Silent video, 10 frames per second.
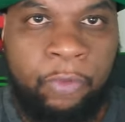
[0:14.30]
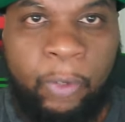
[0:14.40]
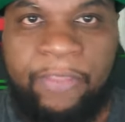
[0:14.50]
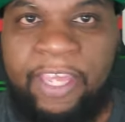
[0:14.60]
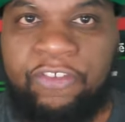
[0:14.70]
The
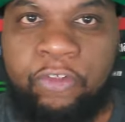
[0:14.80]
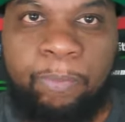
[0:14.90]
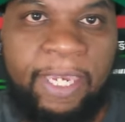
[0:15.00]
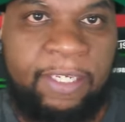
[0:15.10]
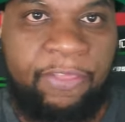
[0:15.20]
way that you
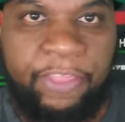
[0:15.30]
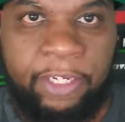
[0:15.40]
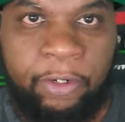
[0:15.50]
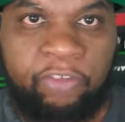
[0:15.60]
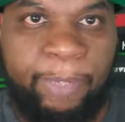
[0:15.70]
make it
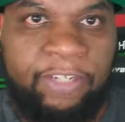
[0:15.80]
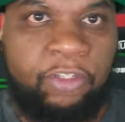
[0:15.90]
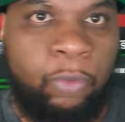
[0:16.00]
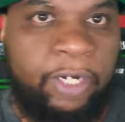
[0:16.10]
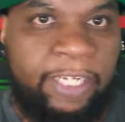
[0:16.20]
thicker is by
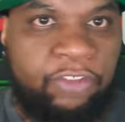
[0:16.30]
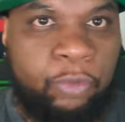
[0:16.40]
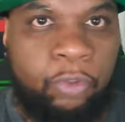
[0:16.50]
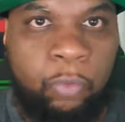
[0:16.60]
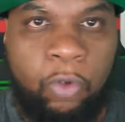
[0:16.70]
doing a
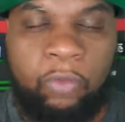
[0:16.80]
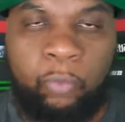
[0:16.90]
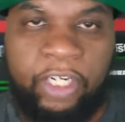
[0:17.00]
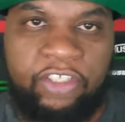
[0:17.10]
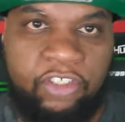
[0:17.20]
two to
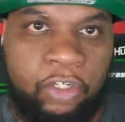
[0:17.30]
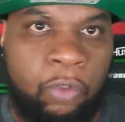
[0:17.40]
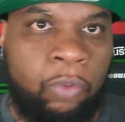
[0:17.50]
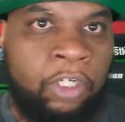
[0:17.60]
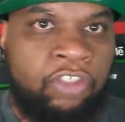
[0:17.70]
one
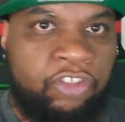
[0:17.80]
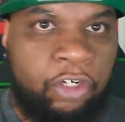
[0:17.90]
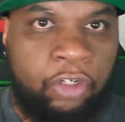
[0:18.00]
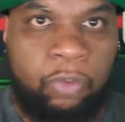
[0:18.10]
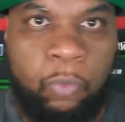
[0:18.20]
ratio
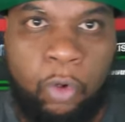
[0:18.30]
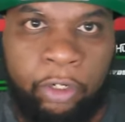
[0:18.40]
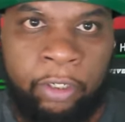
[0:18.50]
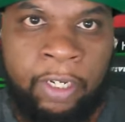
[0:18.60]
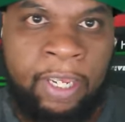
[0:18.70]
sugar to
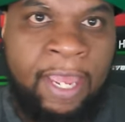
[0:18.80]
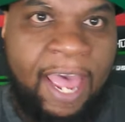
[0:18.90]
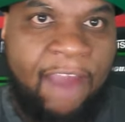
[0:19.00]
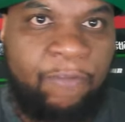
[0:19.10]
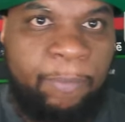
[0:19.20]
water.
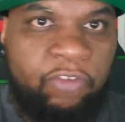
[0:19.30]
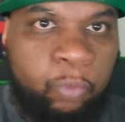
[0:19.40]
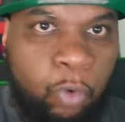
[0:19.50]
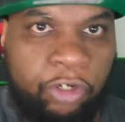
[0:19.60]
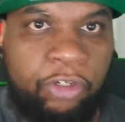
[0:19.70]
However much
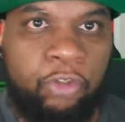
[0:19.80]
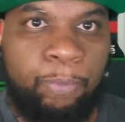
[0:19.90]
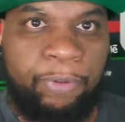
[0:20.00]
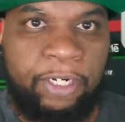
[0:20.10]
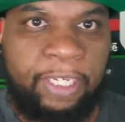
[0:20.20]
water
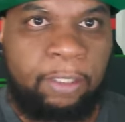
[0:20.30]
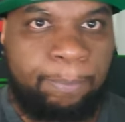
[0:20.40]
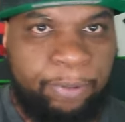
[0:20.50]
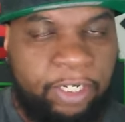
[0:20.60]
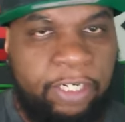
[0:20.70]
you put
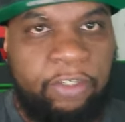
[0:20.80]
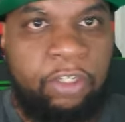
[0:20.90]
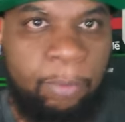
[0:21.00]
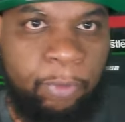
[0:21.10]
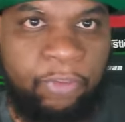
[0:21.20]
in, put in
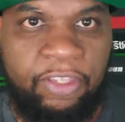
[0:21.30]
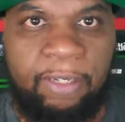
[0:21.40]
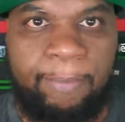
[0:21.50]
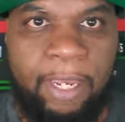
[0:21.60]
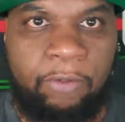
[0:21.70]
double
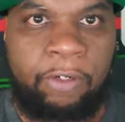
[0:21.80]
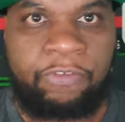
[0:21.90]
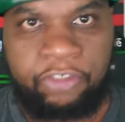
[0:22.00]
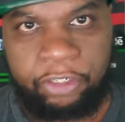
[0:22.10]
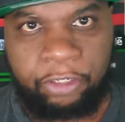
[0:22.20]
the amount
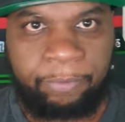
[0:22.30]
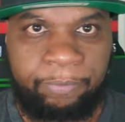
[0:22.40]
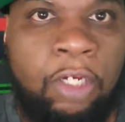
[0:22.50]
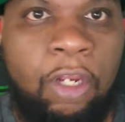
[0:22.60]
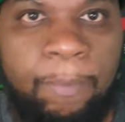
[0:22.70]
of sugar.
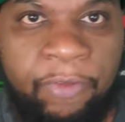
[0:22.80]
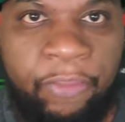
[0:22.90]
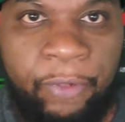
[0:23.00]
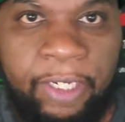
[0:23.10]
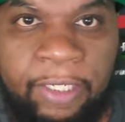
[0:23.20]
Number
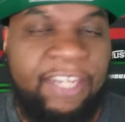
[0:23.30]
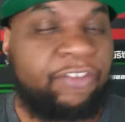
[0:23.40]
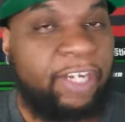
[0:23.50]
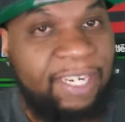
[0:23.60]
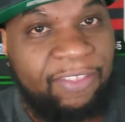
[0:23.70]
three, is
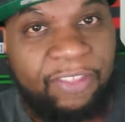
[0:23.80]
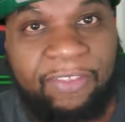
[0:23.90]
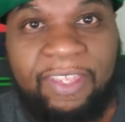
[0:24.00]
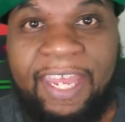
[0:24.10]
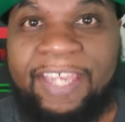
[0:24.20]
there
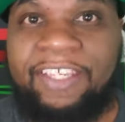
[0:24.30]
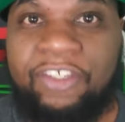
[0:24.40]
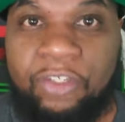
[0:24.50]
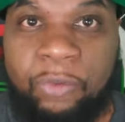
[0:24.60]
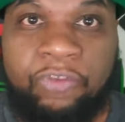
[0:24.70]
anything that I can
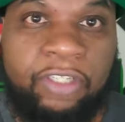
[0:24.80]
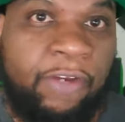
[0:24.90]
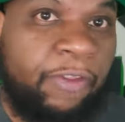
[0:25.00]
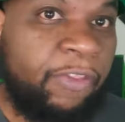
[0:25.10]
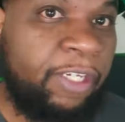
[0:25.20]
use
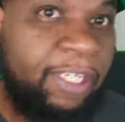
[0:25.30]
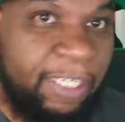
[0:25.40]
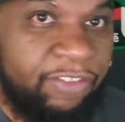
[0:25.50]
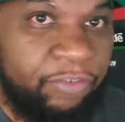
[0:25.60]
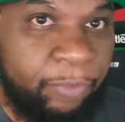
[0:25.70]
other than
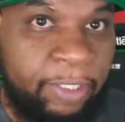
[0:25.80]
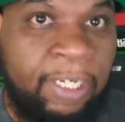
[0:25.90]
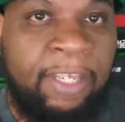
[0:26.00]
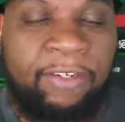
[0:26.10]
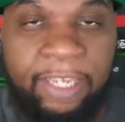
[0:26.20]

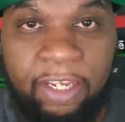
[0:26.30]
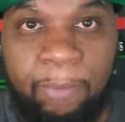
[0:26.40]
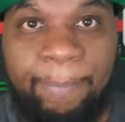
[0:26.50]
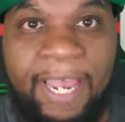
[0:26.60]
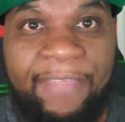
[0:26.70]
glycerin to
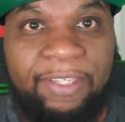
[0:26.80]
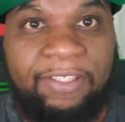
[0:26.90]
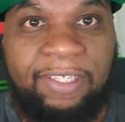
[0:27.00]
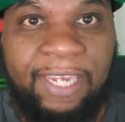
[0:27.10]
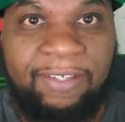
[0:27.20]
help bind the
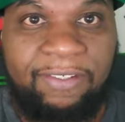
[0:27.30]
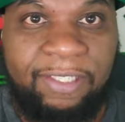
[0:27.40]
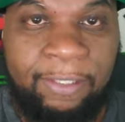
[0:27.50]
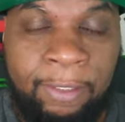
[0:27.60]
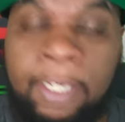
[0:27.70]

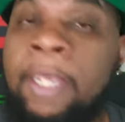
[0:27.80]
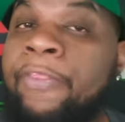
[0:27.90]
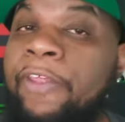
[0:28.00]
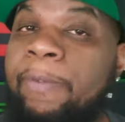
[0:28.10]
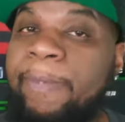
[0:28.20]
THC?
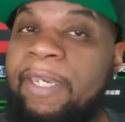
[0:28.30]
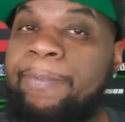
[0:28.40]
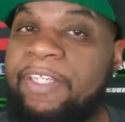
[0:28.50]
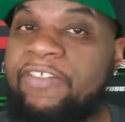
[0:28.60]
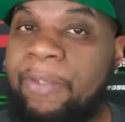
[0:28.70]
There may
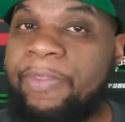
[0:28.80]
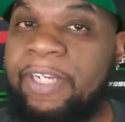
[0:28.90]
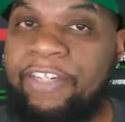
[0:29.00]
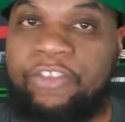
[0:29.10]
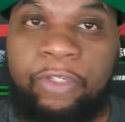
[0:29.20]
be something
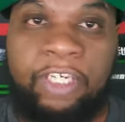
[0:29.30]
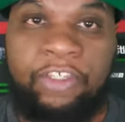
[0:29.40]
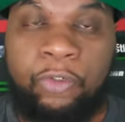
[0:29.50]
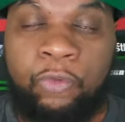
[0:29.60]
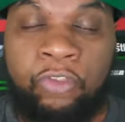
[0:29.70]
that you
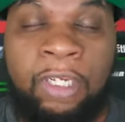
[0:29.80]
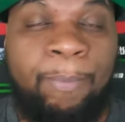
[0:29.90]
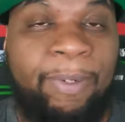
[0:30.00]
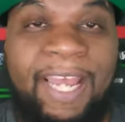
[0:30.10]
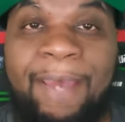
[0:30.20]
can use,
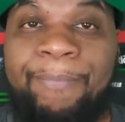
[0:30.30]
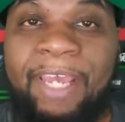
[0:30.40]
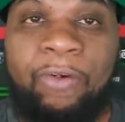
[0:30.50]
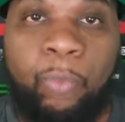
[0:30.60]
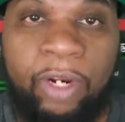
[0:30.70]
but I'm
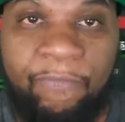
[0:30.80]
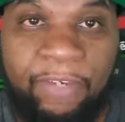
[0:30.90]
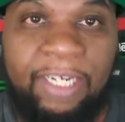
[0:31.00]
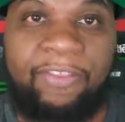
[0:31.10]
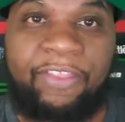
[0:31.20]
not aware of
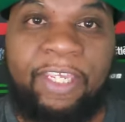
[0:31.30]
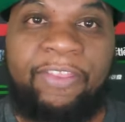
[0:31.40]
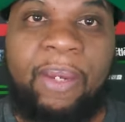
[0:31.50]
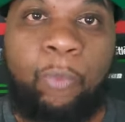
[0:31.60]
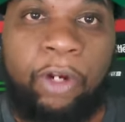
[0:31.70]

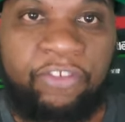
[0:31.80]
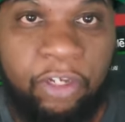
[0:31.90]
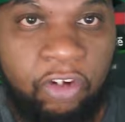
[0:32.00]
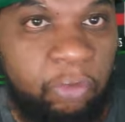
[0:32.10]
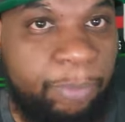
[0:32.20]
anything that works
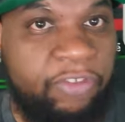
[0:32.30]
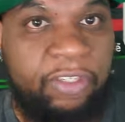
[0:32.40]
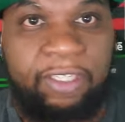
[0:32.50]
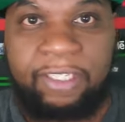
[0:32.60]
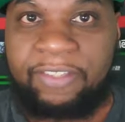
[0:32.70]

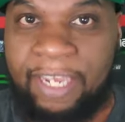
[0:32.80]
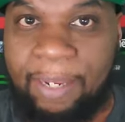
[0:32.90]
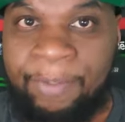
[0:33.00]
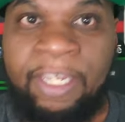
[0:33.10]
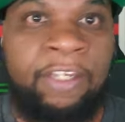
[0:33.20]
100% of the
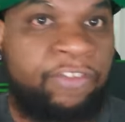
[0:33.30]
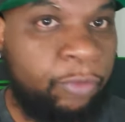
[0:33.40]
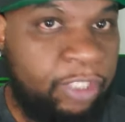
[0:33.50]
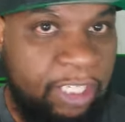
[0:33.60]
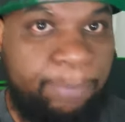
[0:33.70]
time,
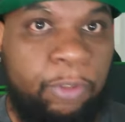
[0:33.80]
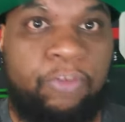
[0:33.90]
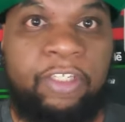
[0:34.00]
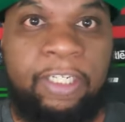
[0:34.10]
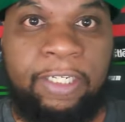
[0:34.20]
so keep
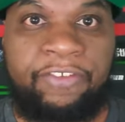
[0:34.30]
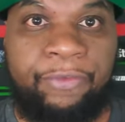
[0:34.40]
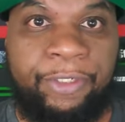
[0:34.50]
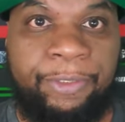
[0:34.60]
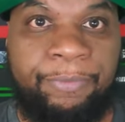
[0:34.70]
using glycerin.